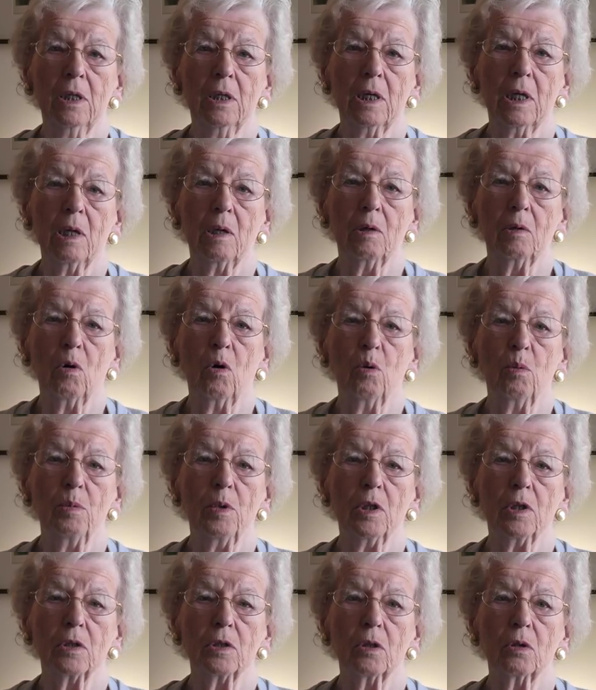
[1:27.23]
they opened
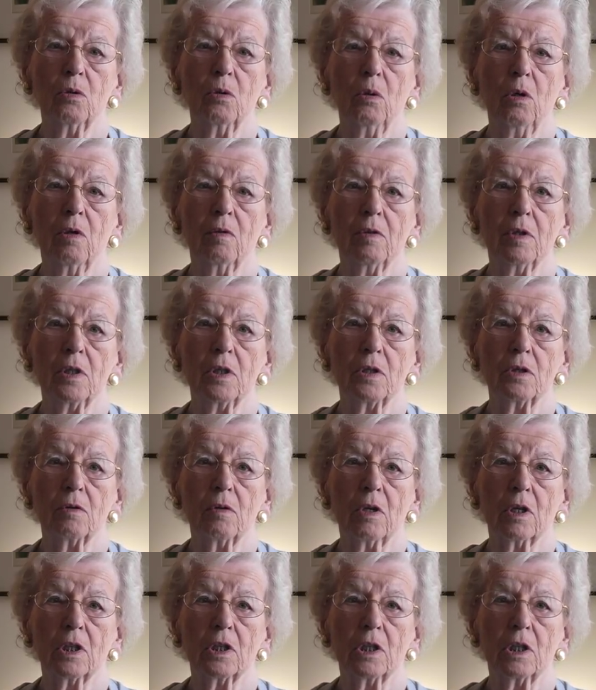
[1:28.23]
a school of
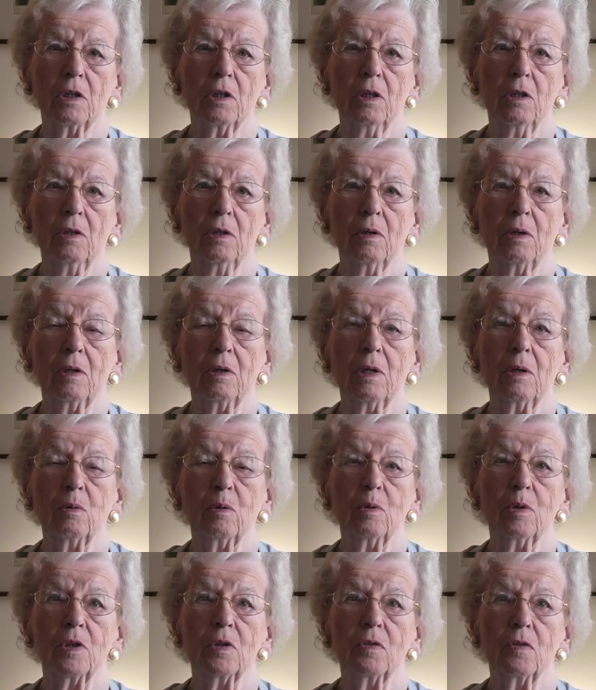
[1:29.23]
instruction, and it
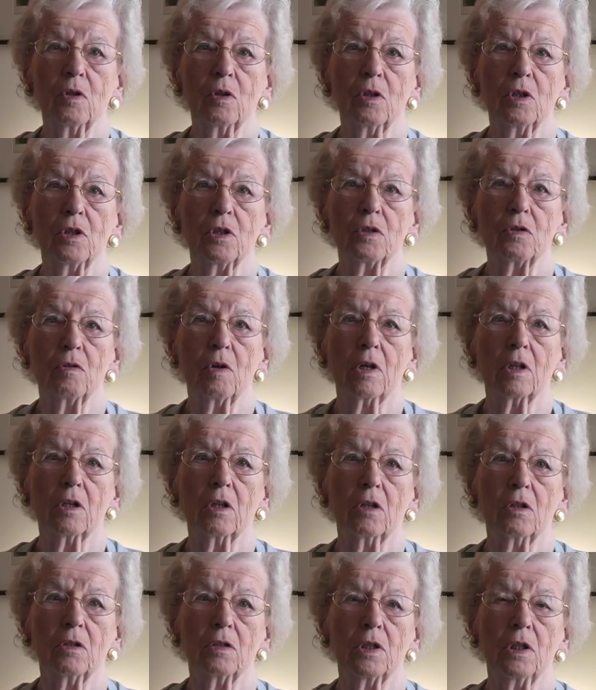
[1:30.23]
was for
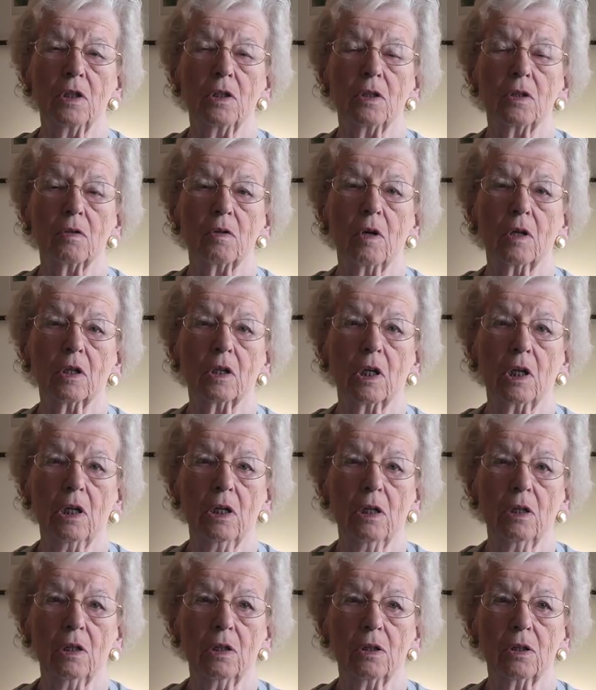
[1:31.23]
instructors
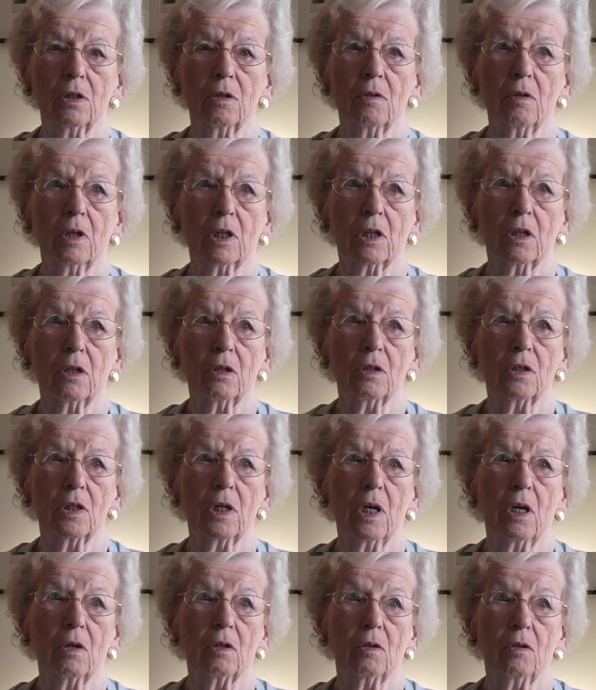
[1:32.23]
instructing instructors
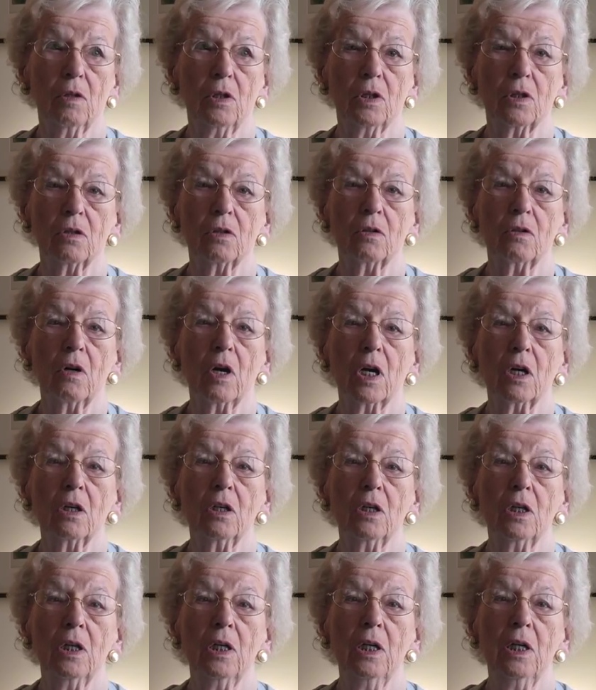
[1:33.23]
how to instruct.